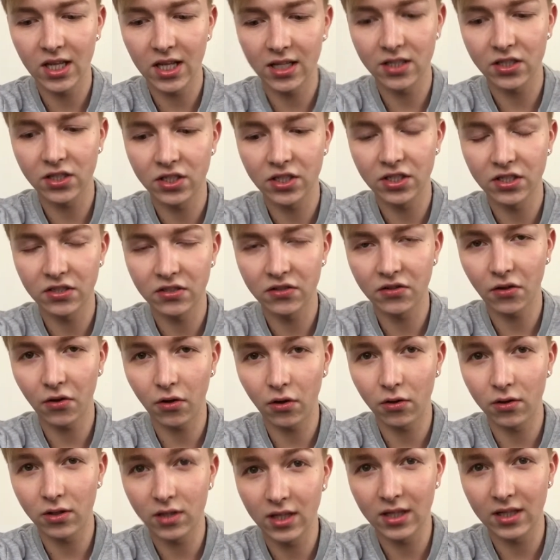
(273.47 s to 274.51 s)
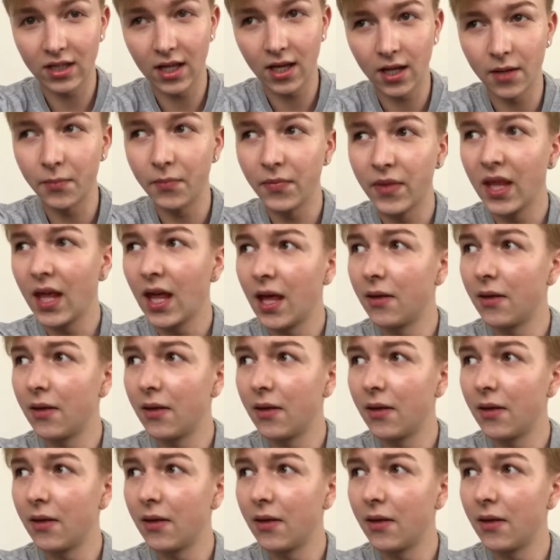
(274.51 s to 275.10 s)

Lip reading: that she's all the time,